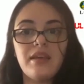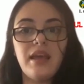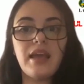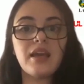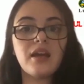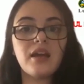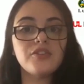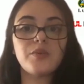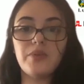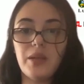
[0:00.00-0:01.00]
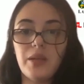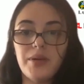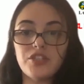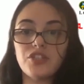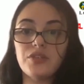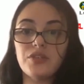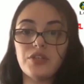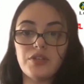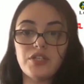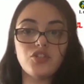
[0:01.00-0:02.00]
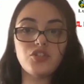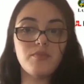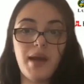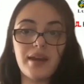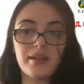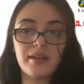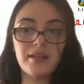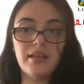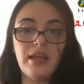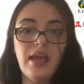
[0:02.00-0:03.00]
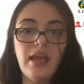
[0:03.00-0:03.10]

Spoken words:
It can cause your blood pressure to increase dramatically